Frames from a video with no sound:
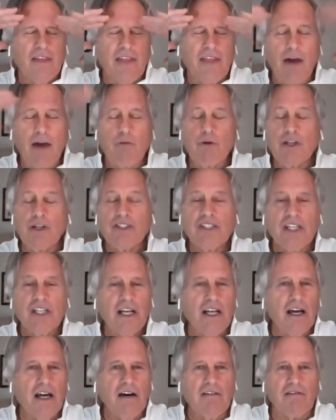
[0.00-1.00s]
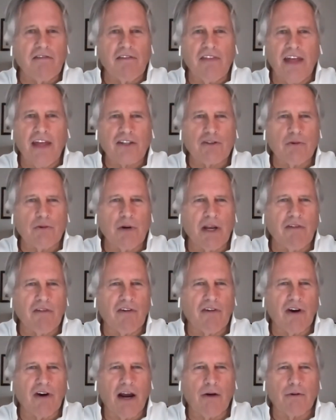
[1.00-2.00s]
That wasn't enough, that
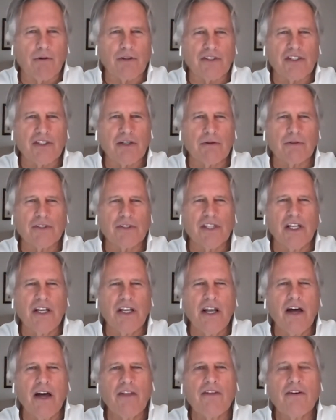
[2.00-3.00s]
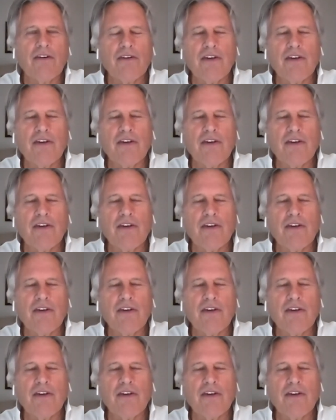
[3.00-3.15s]
24 hours. There was another